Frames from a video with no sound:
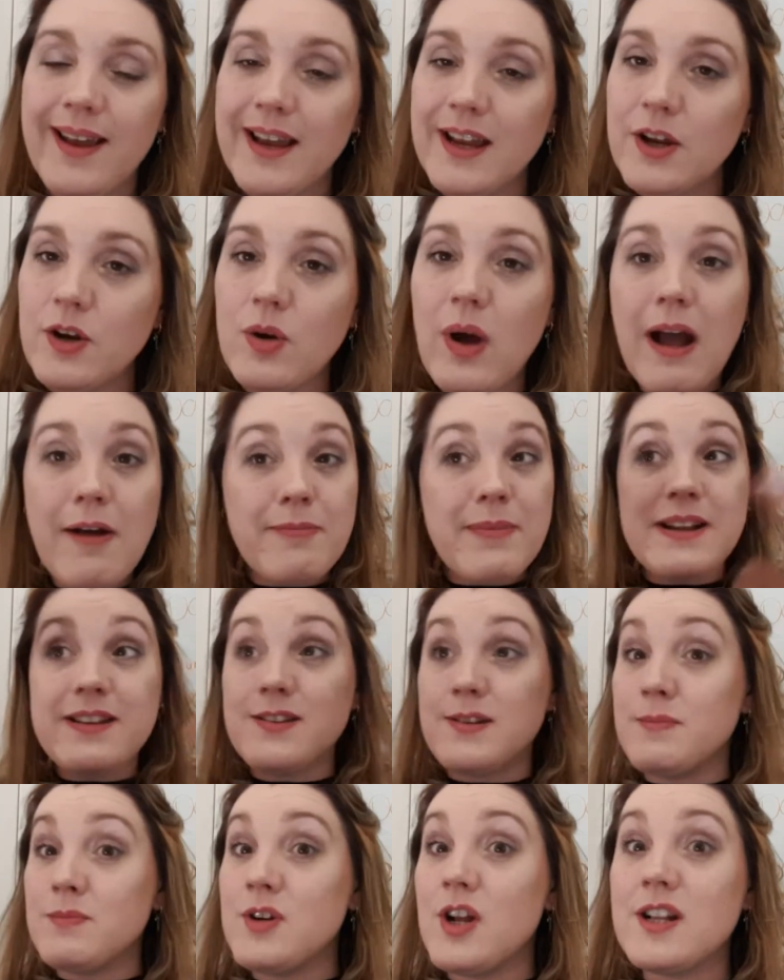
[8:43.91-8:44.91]
You know, I've met
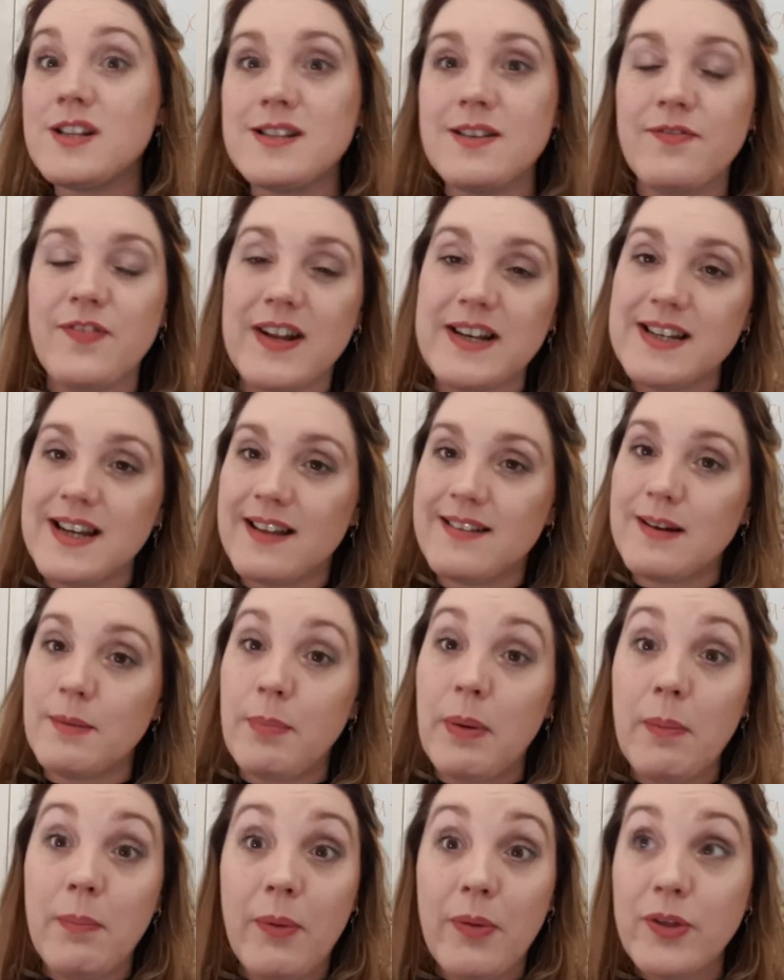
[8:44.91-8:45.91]
some not so fantastic
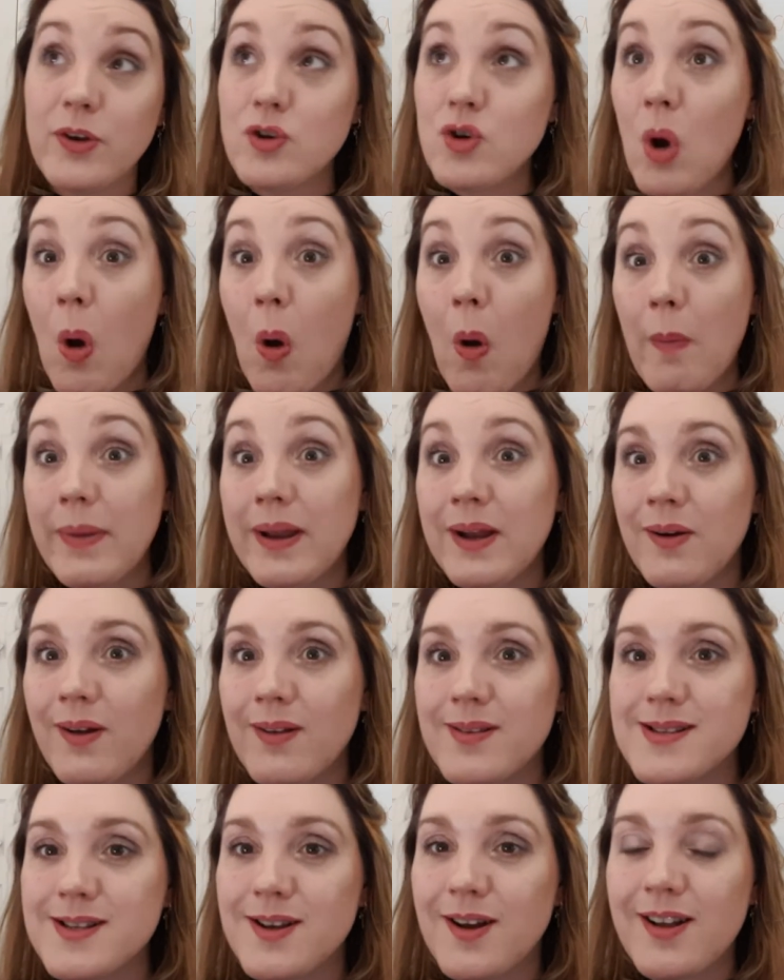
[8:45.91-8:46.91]
people, but they taught me all
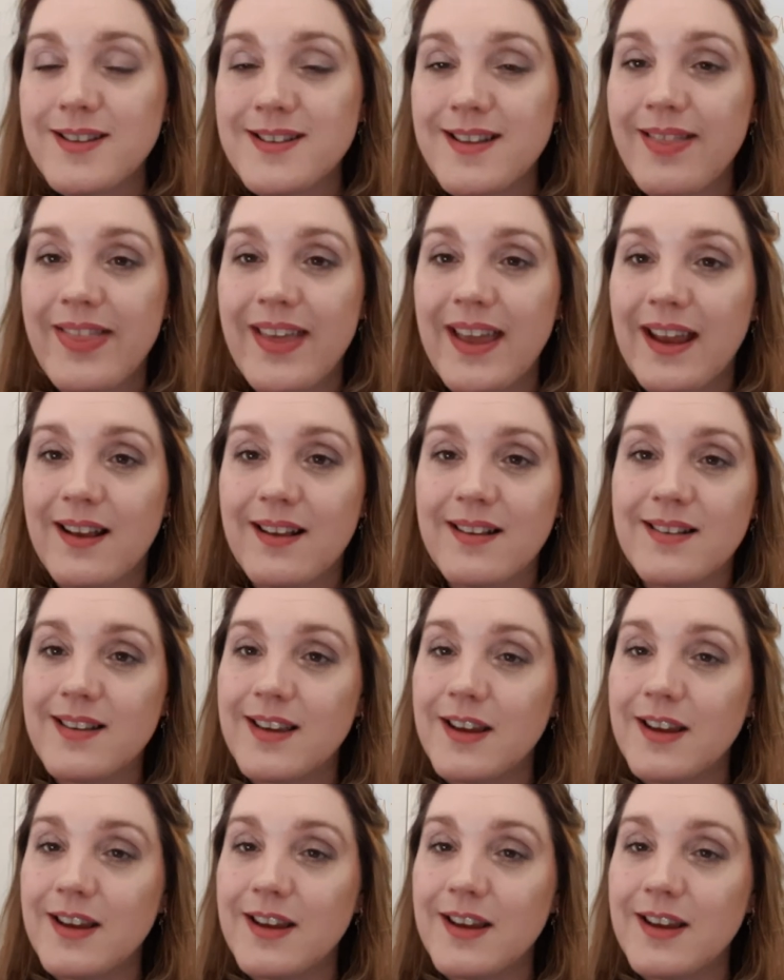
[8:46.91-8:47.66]
sorts of things.